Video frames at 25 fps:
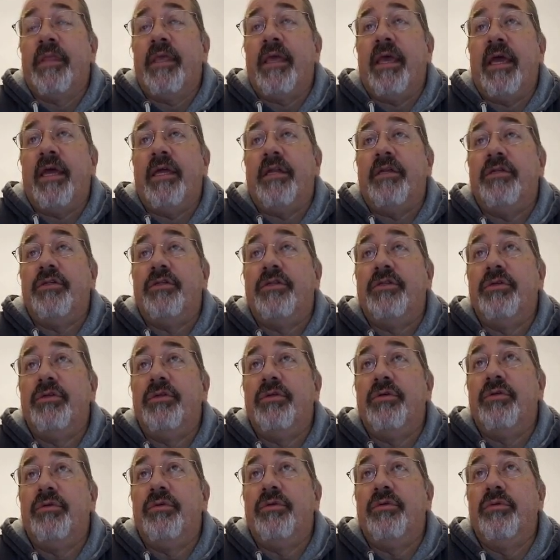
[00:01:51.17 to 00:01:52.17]
and
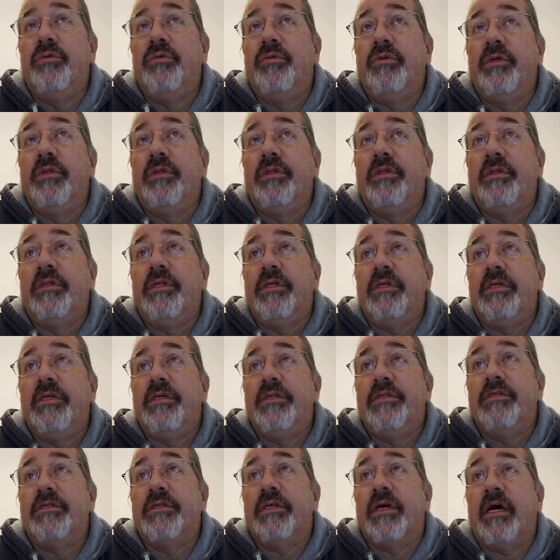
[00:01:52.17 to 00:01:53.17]
do
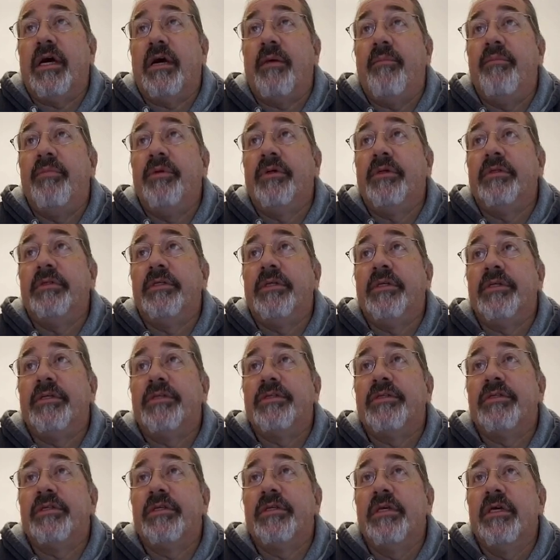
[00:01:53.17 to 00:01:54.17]
these
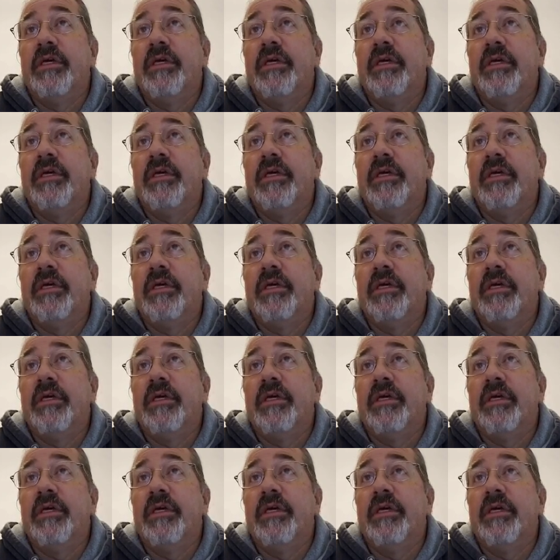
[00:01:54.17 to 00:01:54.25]
buildings,